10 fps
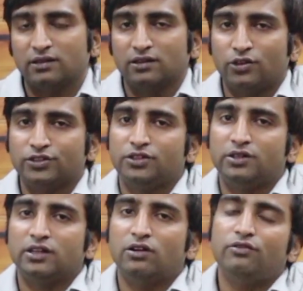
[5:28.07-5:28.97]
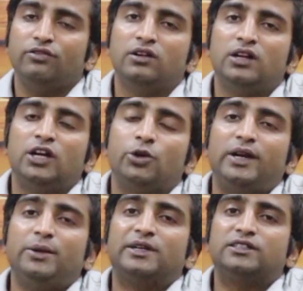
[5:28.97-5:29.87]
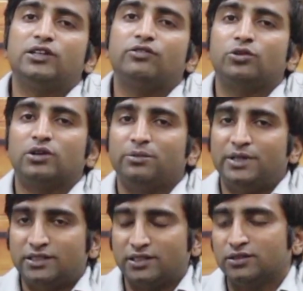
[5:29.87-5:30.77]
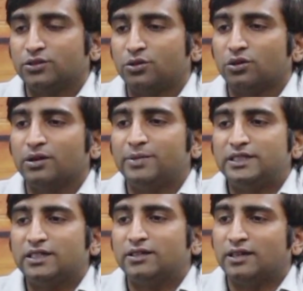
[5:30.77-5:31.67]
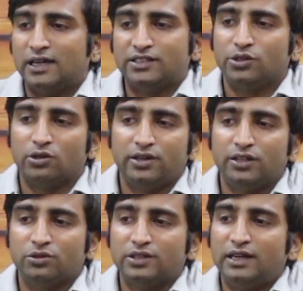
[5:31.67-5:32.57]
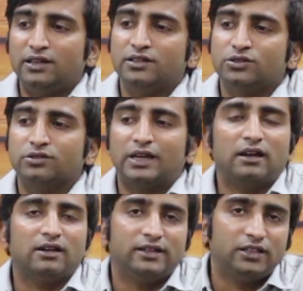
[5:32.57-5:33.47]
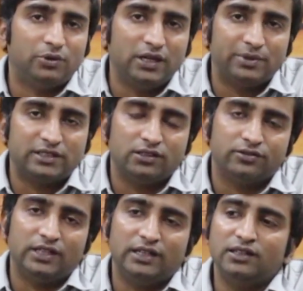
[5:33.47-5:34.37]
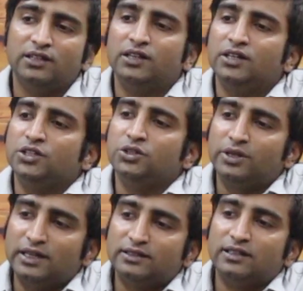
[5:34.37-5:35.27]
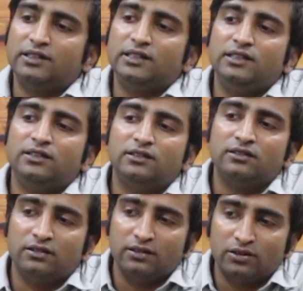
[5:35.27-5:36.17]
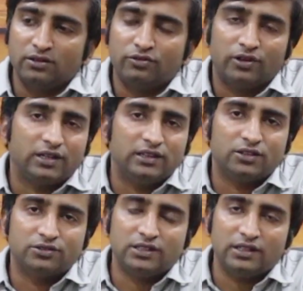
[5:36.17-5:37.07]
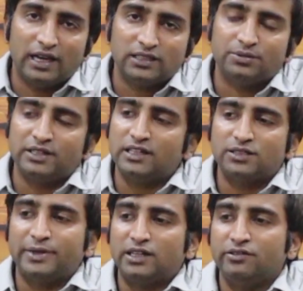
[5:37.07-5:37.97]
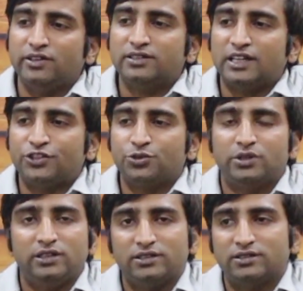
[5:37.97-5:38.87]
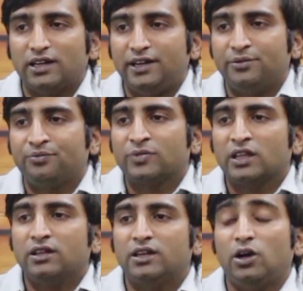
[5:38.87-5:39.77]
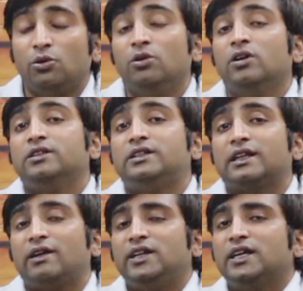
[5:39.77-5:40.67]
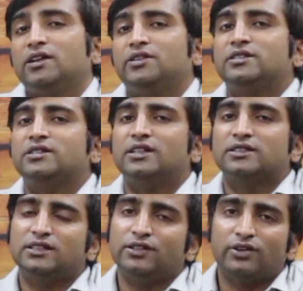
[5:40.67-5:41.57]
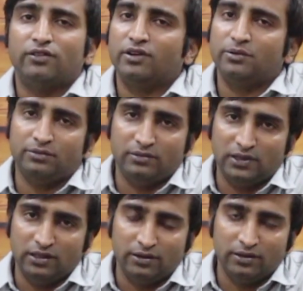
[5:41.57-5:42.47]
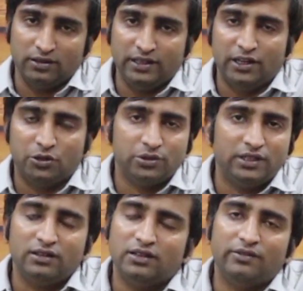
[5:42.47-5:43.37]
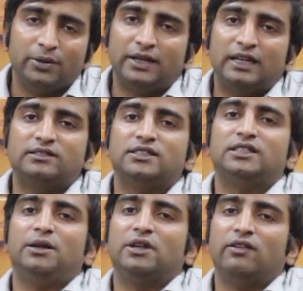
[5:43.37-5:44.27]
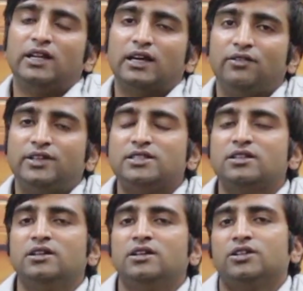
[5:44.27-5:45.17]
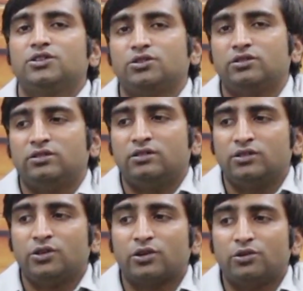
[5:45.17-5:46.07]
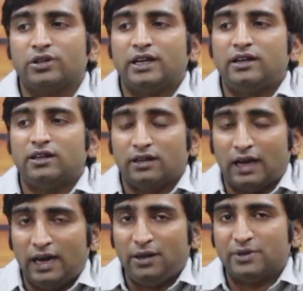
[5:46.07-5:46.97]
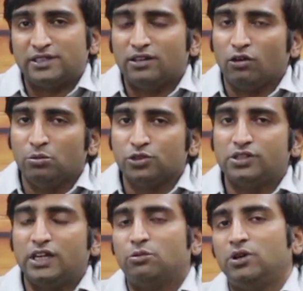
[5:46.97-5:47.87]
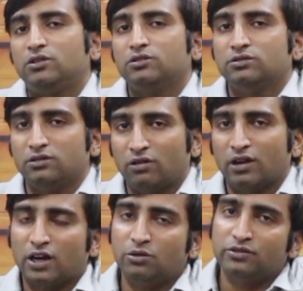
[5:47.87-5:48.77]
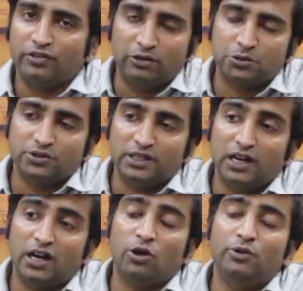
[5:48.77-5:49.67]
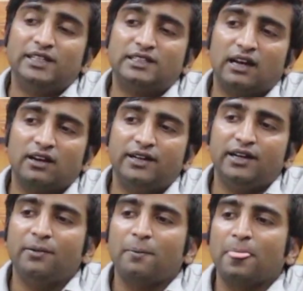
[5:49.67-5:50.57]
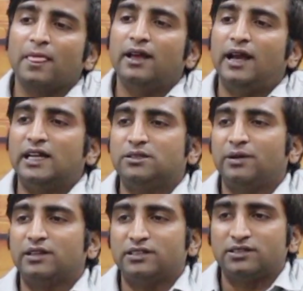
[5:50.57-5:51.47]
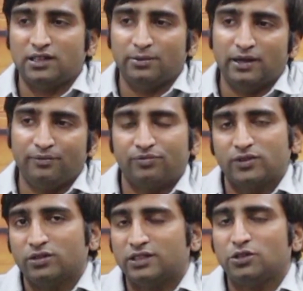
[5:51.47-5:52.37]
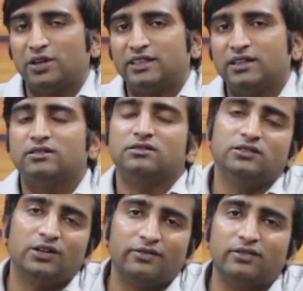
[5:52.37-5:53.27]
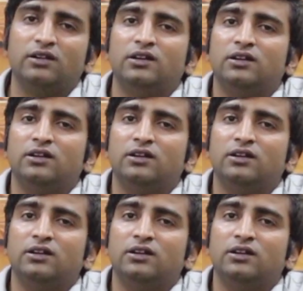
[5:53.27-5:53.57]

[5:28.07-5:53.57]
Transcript: constituting of twenty percent of total basic. So, total basic, as you already know that. So, calculate the twenty percent of that. You get thirteen around fourteen thousand as per the respective years as shown in this slide. Now, the traveling allowance, it doesn't differ from uh, year to year. Everybody gets the same traveling allowance. So, you are going to get at present almost equal to or around five thousand. And how it is calculated? As per this table. So, this I think you are